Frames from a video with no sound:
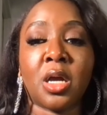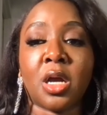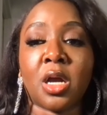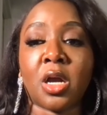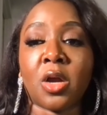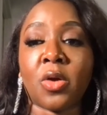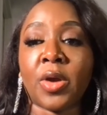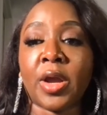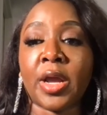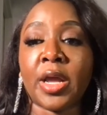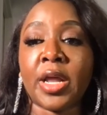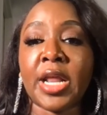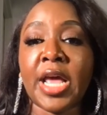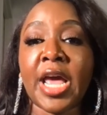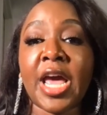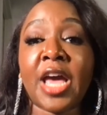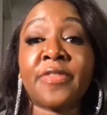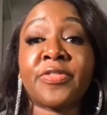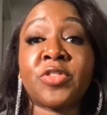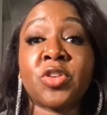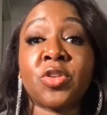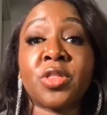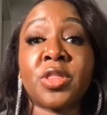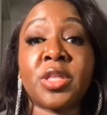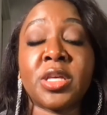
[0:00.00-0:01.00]
right,
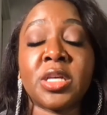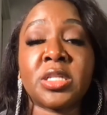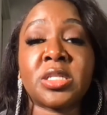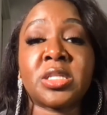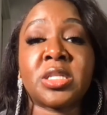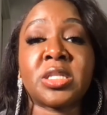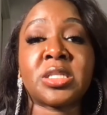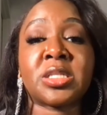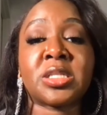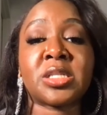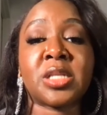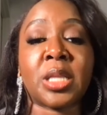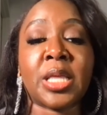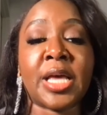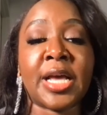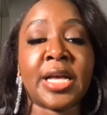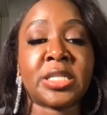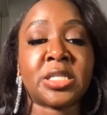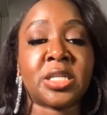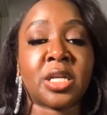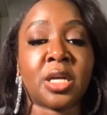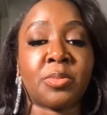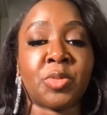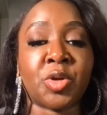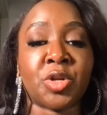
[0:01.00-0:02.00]
after this, this is the last
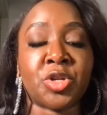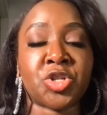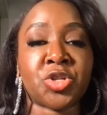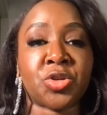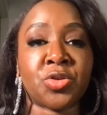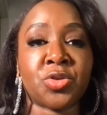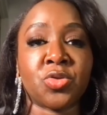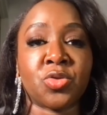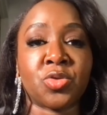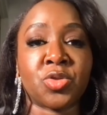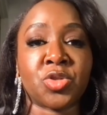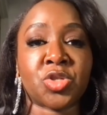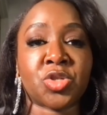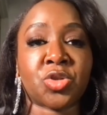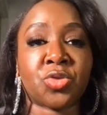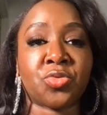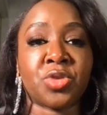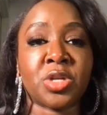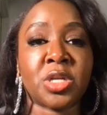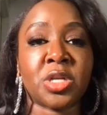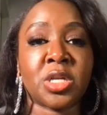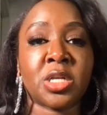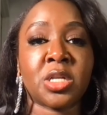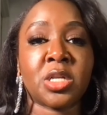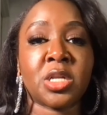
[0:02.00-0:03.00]
thing I'm going to show you on the
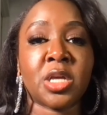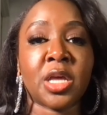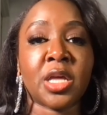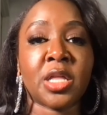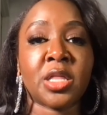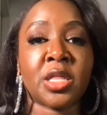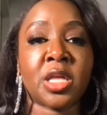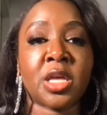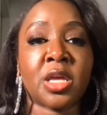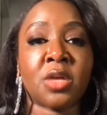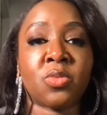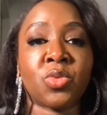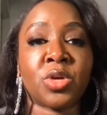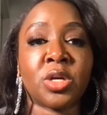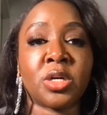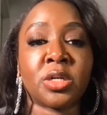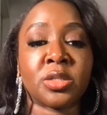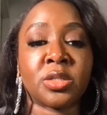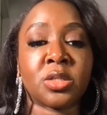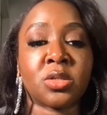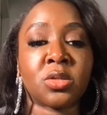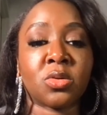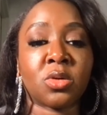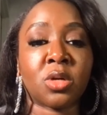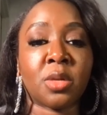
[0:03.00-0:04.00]
screen. And then we're going
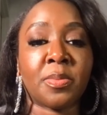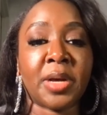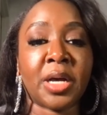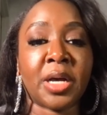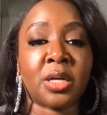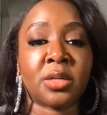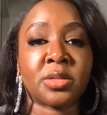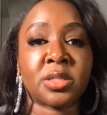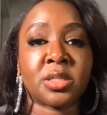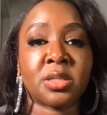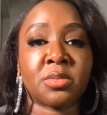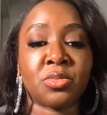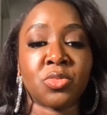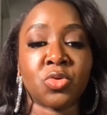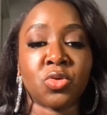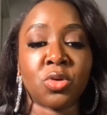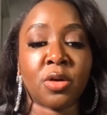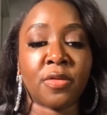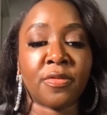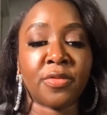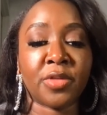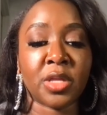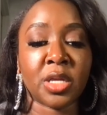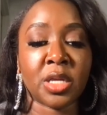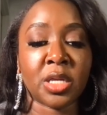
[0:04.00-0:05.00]
to talk about some more
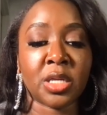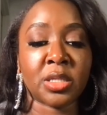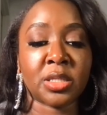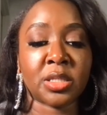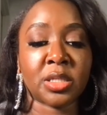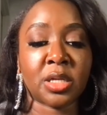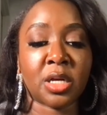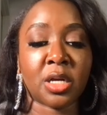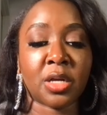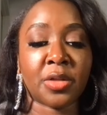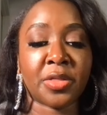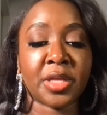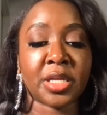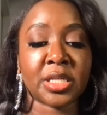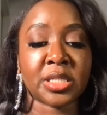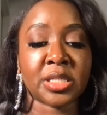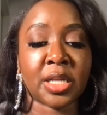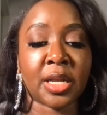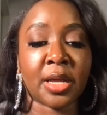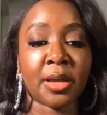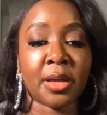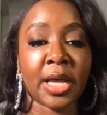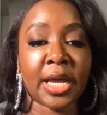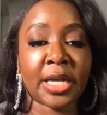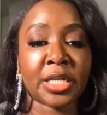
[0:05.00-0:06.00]
of these uh, things that
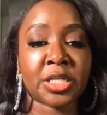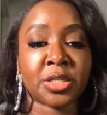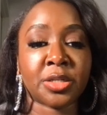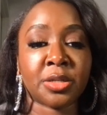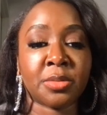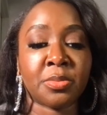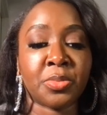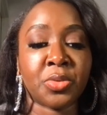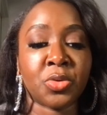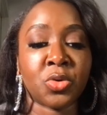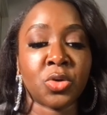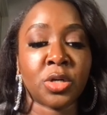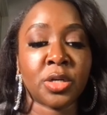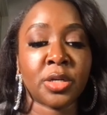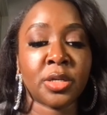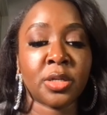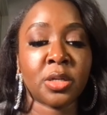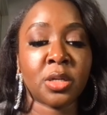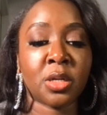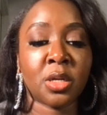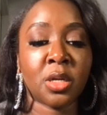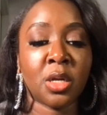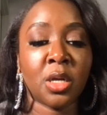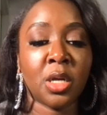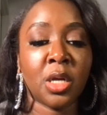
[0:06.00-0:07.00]
I actually bought.
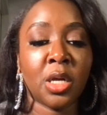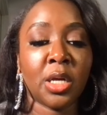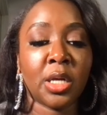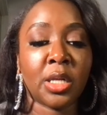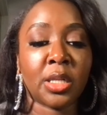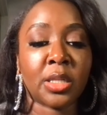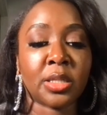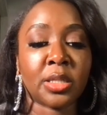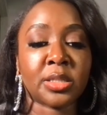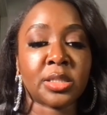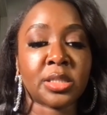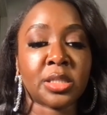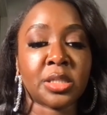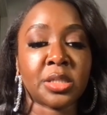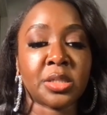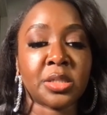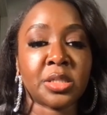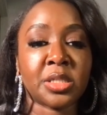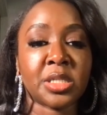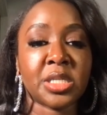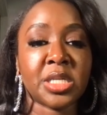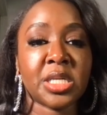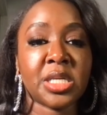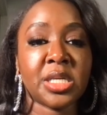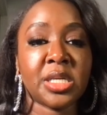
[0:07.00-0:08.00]
Let's get
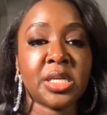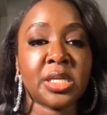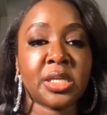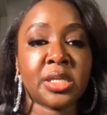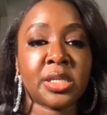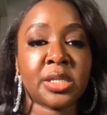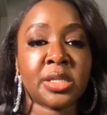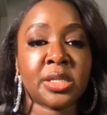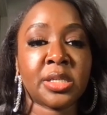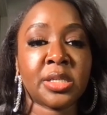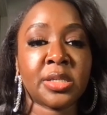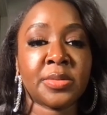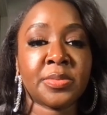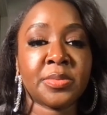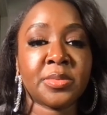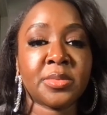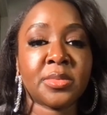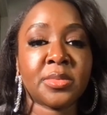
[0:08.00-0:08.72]
in here.